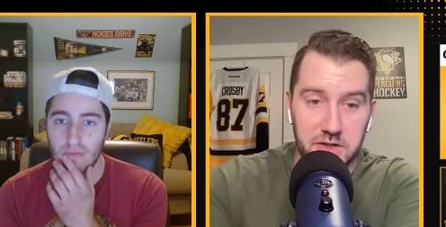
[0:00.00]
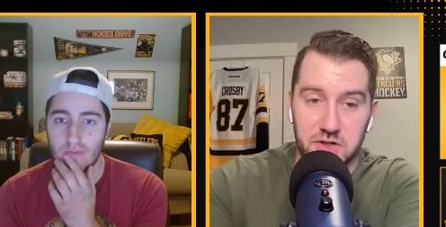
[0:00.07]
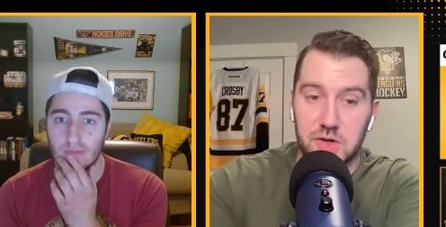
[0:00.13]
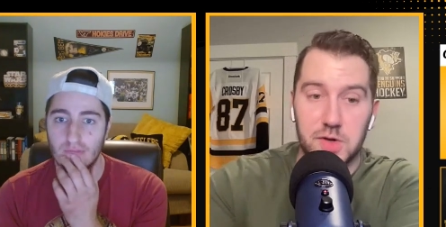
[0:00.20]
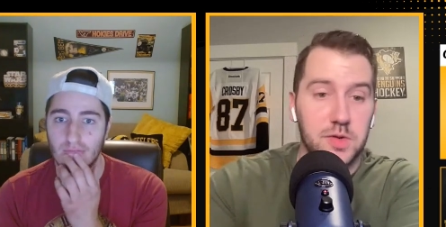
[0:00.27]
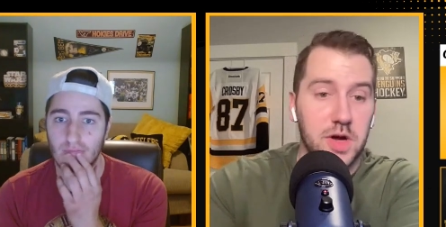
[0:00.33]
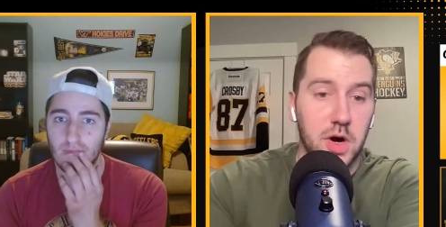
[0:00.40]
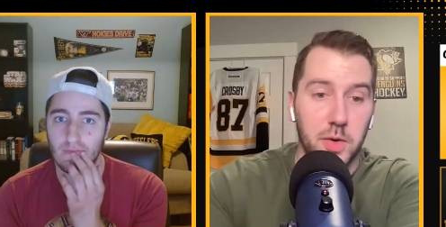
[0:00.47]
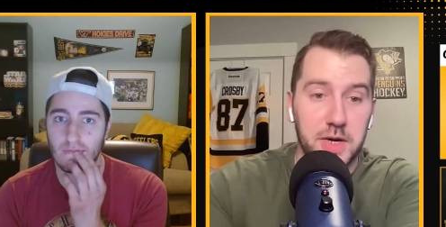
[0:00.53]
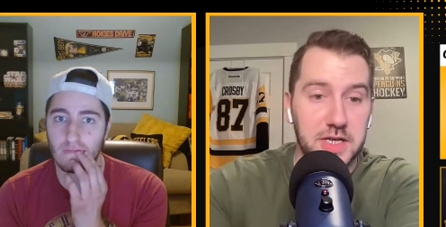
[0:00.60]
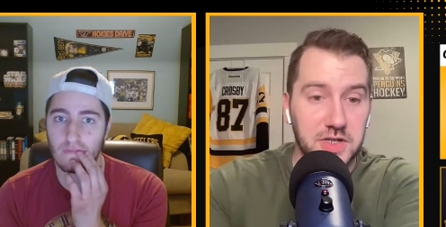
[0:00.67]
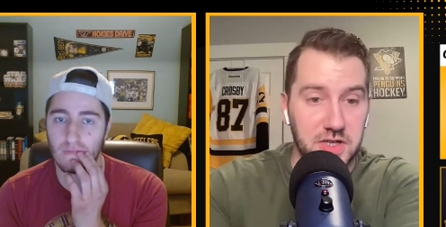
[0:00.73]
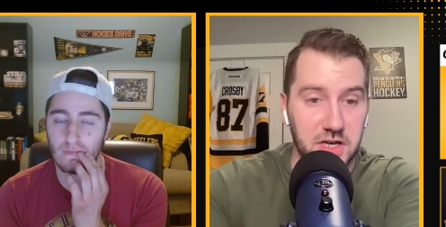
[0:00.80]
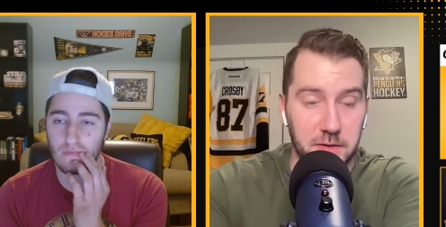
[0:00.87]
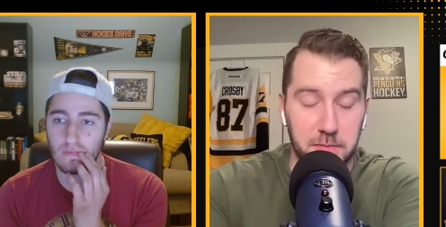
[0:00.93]
Speaker 1: So you know
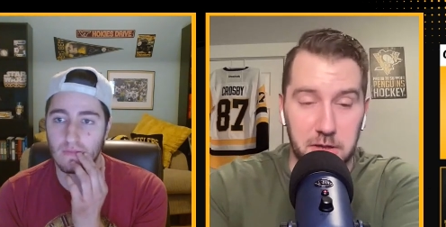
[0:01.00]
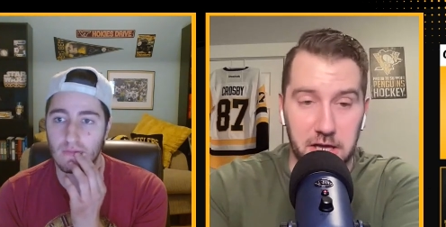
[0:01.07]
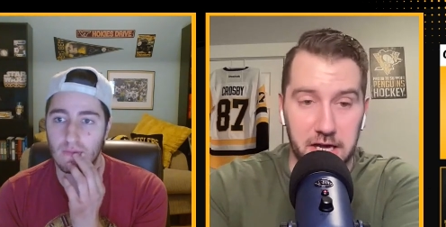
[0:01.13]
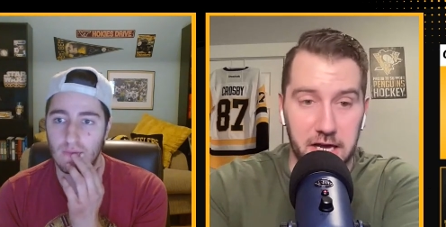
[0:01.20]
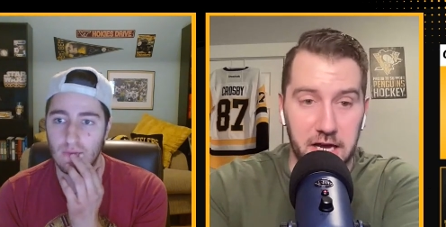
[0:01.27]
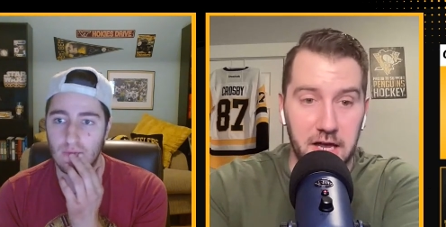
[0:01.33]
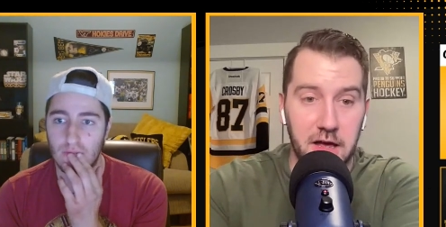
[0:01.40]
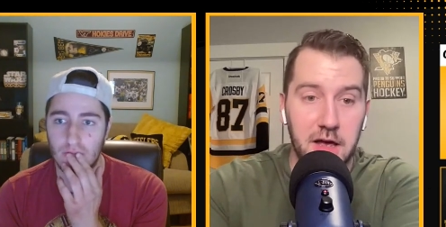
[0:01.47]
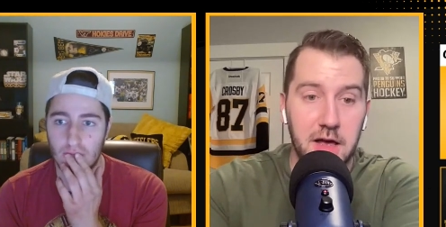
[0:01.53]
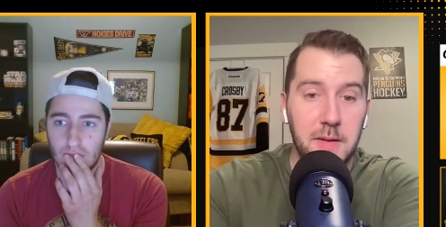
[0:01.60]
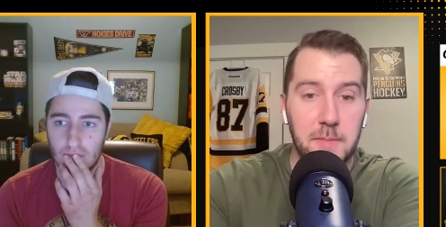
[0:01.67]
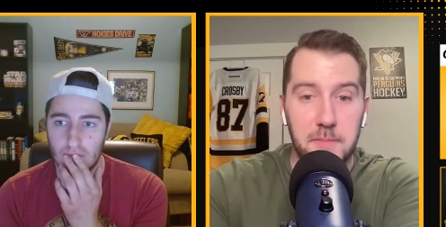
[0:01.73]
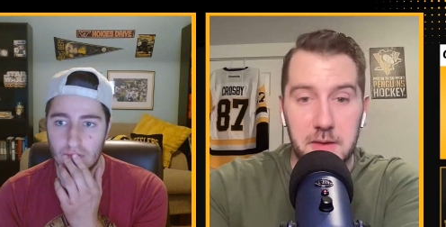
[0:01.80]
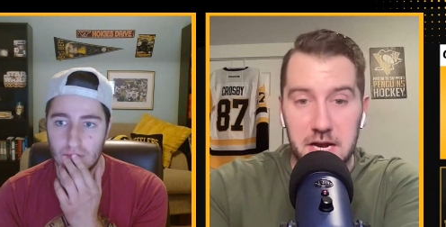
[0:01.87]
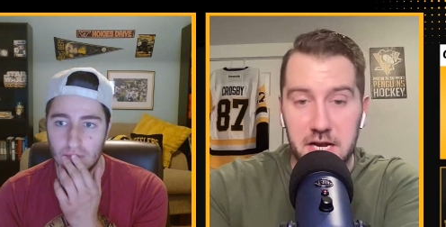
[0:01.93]
he's going to play
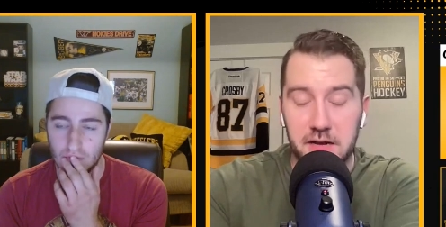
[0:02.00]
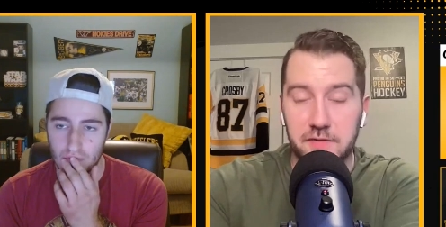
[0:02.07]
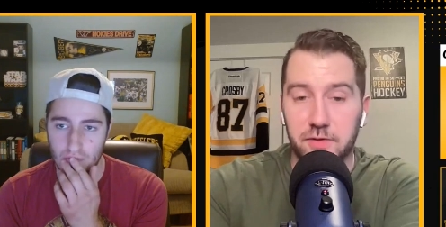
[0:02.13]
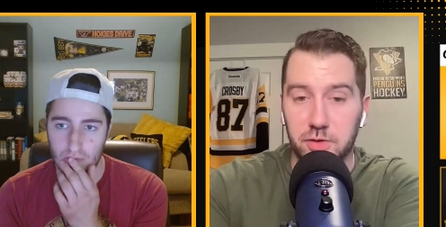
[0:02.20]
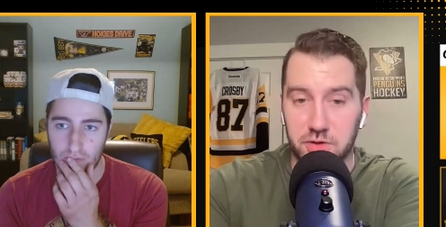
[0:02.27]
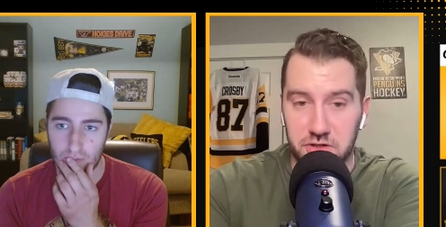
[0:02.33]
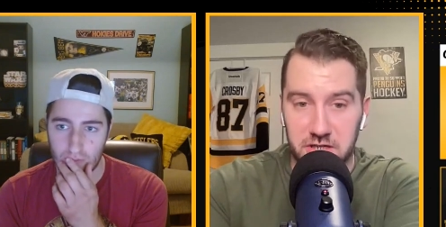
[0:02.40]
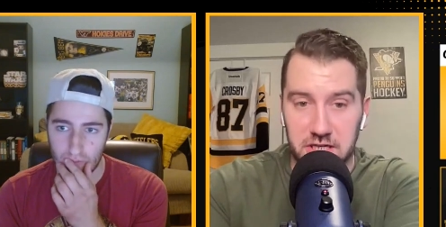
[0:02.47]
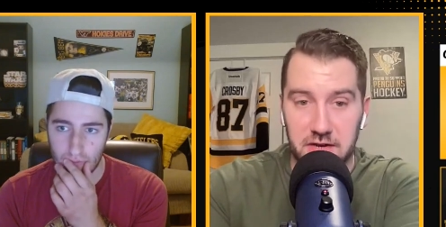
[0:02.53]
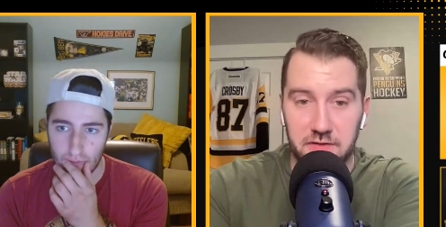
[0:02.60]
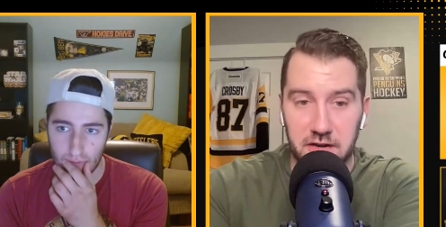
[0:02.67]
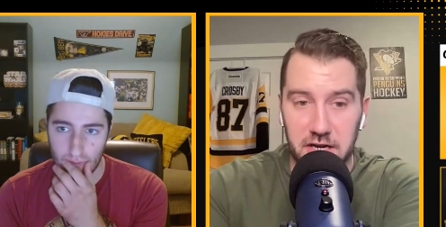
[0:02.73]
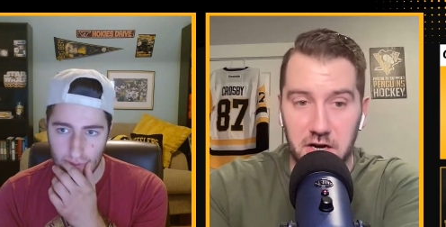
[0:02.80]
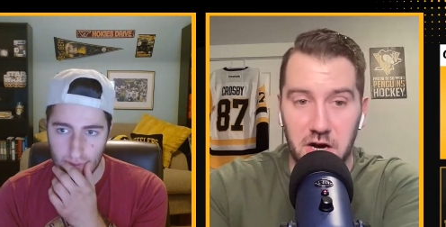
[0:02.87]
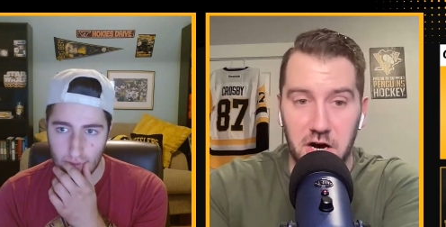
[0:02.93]
meaningful,
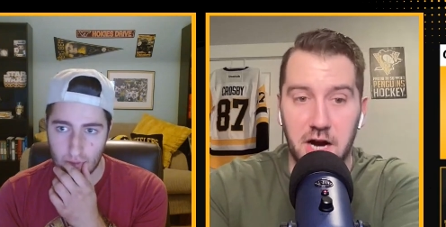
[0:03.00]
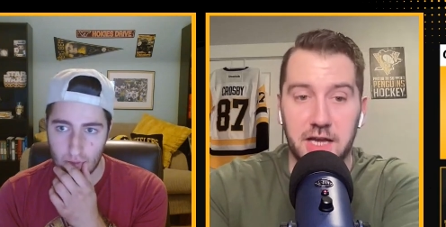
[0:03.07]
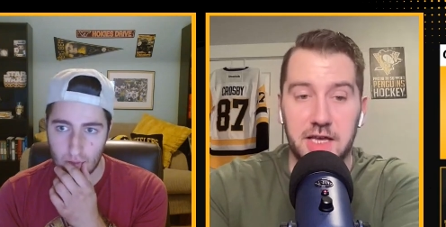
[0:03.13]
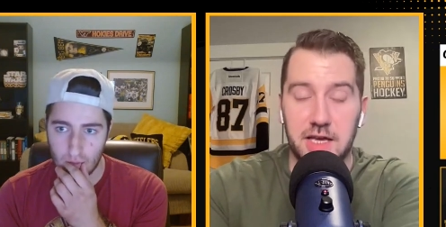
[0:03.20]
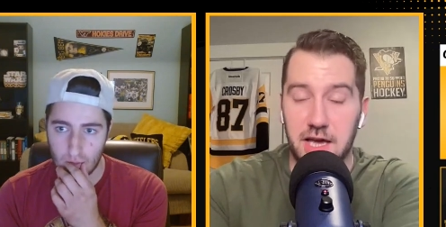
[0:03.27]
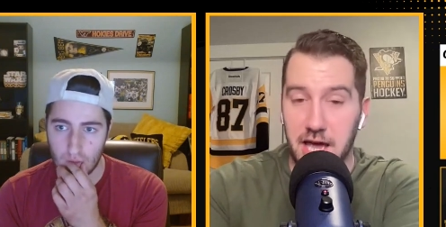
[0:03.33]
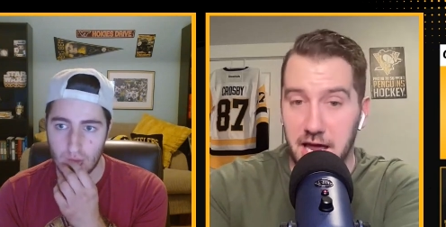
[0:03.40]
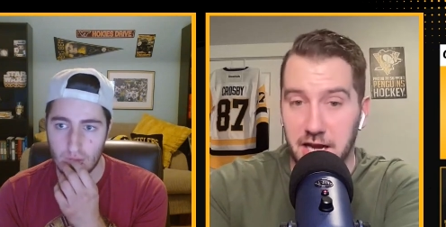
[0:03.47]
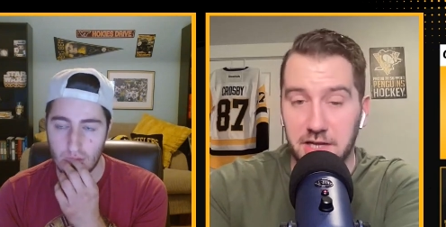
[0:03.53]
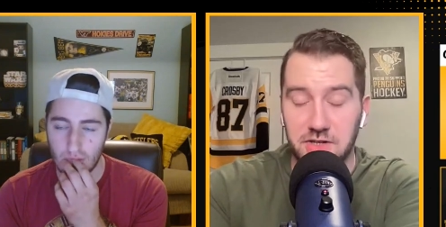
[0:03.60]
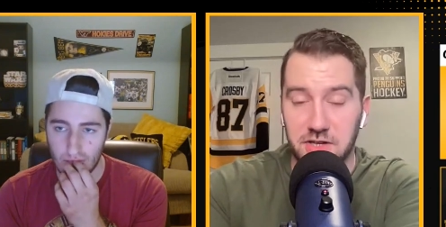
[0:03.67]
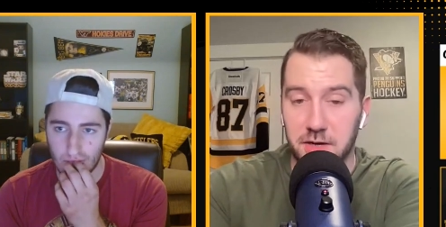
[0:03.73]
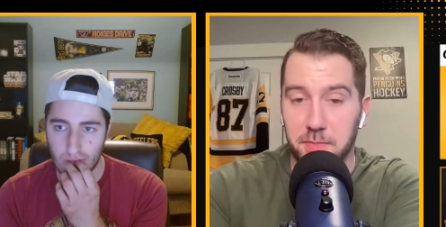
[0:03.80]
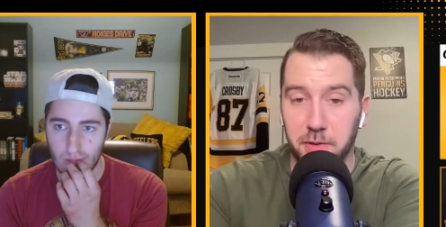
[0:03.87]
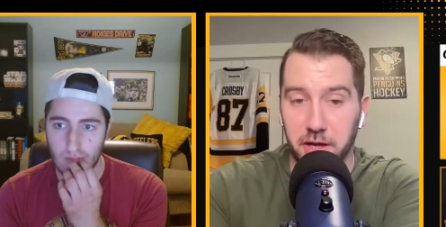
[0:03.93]
significant hockey, and he's
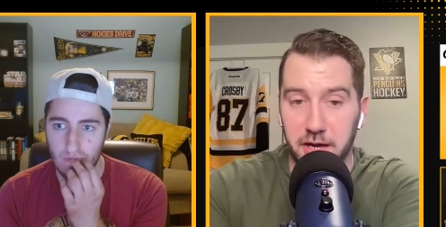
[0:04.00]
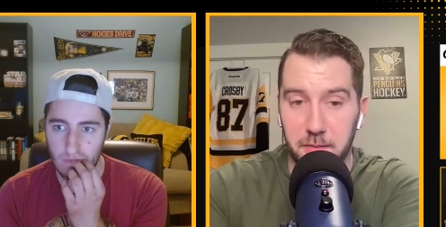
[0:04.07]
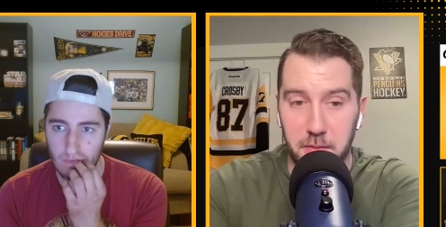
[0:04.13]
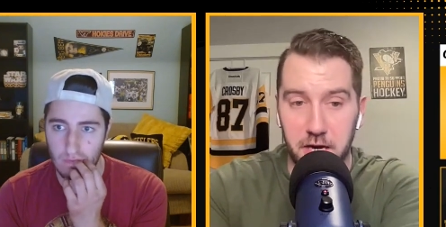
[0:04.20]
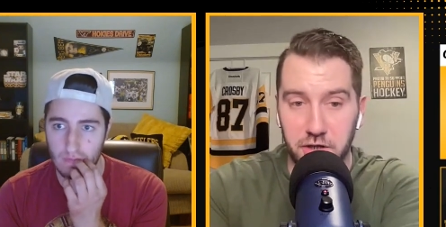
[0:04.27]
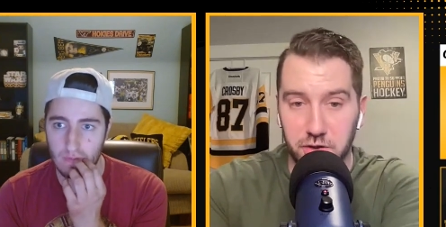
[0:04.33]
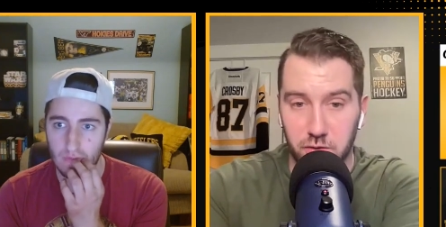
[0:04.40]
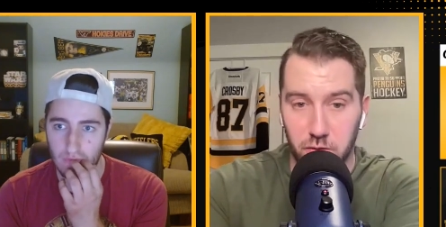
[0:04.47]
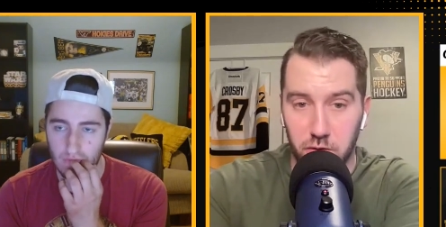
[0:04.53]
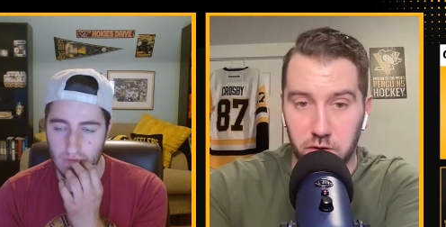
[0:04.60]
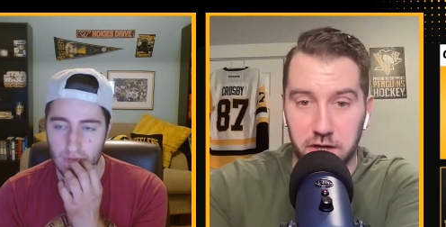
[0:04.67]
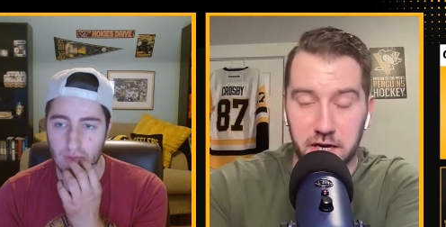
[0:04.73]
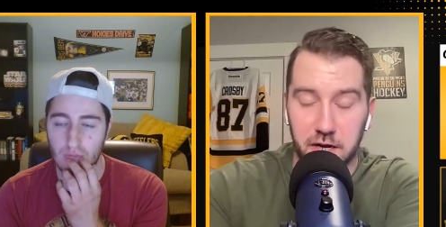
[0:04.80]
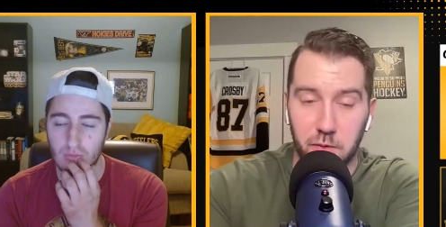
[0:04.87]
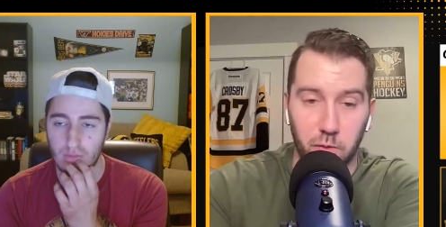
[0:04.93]
going to play a major role
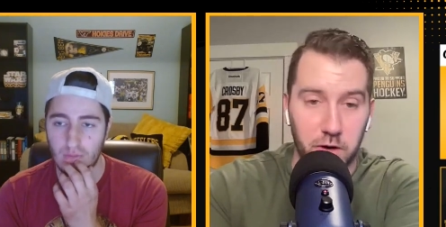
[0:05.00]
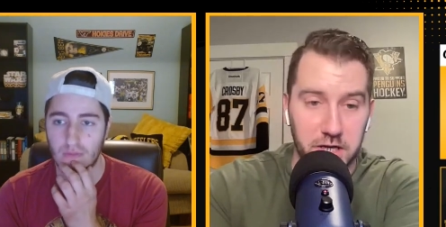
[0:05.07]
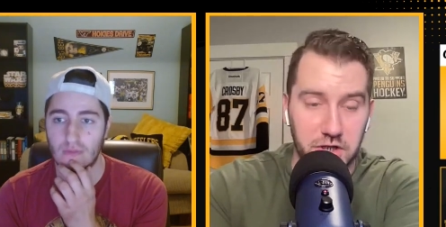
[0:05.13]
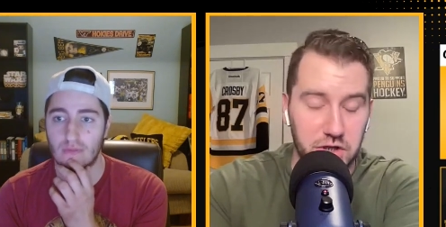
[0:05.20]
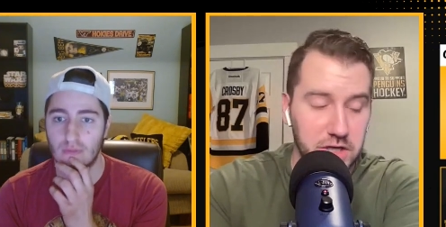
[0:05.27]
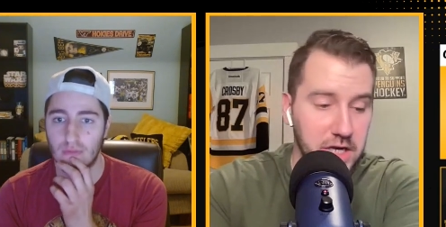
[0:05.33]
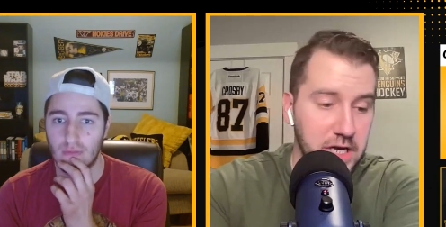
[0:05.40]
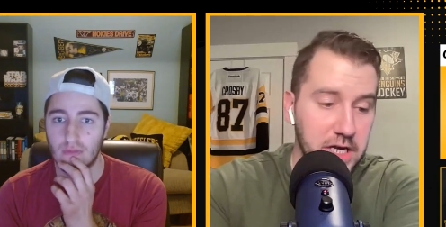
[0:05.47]
in it, which